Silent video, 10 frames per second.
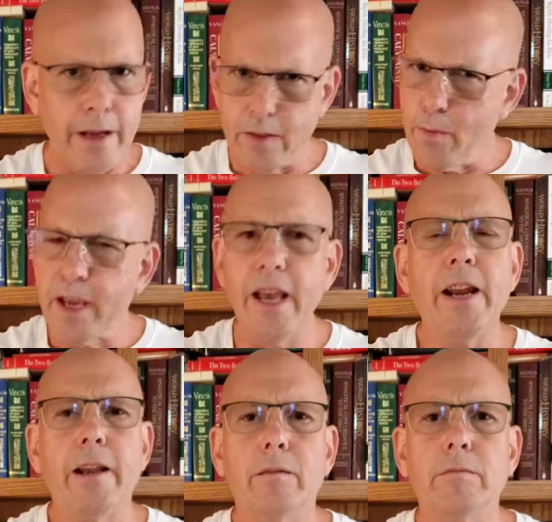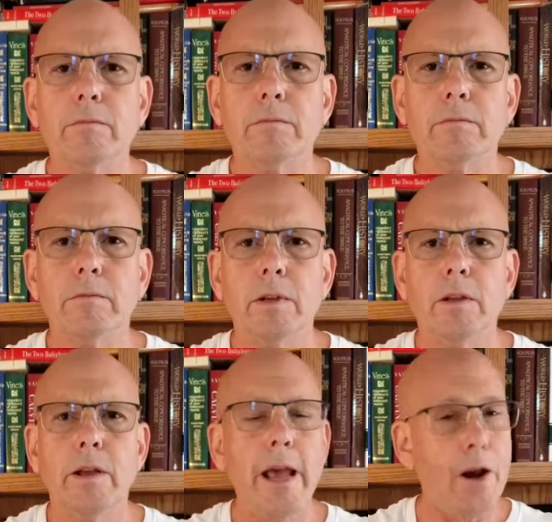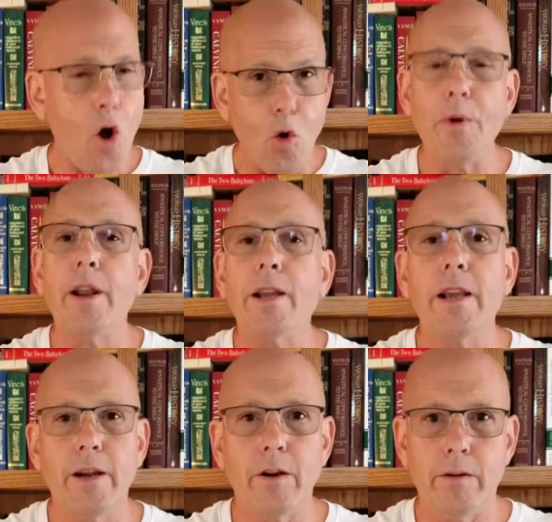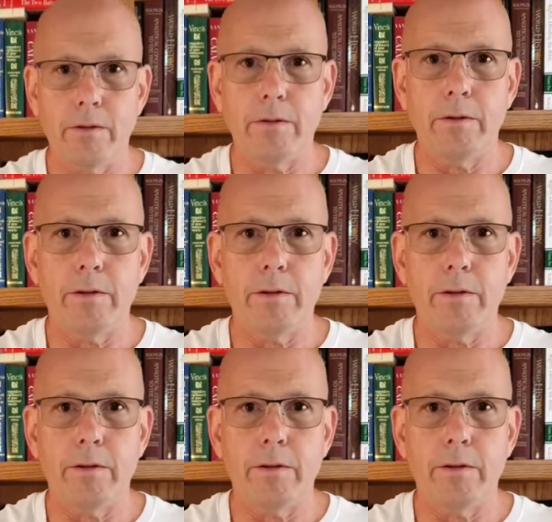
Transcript: in the beginning and opening here